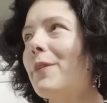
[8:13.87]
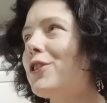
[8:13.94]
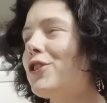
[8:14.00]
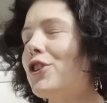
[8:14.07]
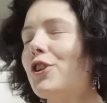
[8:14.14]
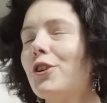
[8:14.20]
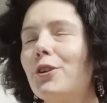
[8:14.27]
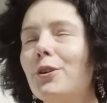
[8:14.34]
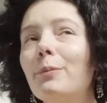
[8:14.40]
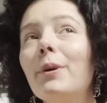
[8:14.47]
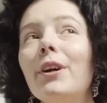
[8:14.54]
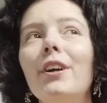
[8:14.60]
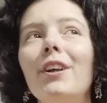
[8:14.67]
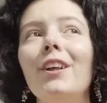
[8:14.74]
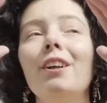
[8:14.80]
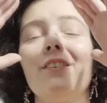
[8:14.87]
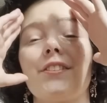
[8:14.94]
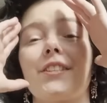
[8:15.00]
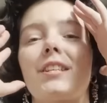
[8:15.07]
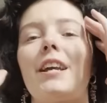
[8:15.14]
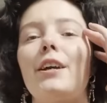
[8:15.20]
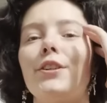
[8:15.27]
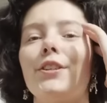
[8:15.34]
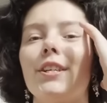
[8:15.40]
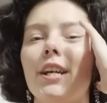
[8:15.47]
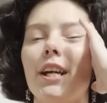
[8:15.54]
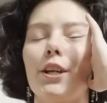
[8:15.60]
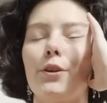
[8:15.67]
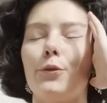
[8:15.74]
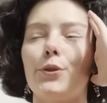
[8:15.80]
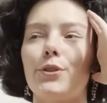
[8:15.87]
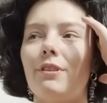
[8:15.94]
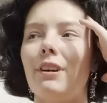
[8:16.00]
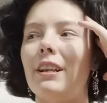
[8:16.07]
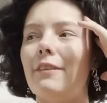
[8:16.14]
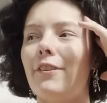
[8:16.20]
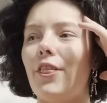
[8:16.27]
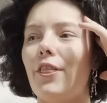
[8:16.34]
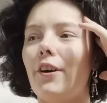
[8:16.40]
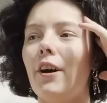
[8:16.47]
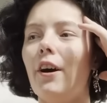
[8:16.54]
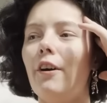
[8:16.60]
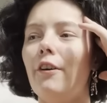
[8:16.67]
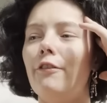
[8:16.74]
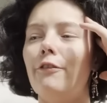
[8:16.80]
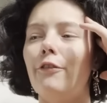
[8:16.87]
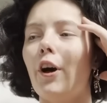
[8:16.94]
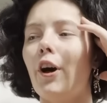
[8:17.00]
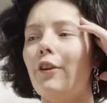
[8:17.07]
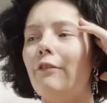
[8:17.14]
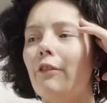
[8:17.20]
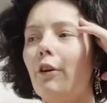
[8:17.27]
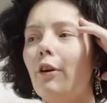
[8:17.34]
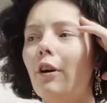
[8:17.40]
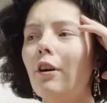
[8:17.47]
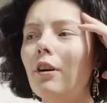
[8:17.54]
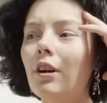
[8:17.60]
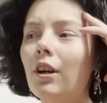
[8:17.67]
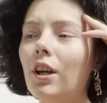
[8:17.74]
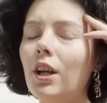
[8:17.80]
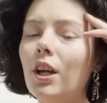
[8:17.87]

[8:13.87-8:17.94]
The tube was chaotic, and also I live in the 3rd floor,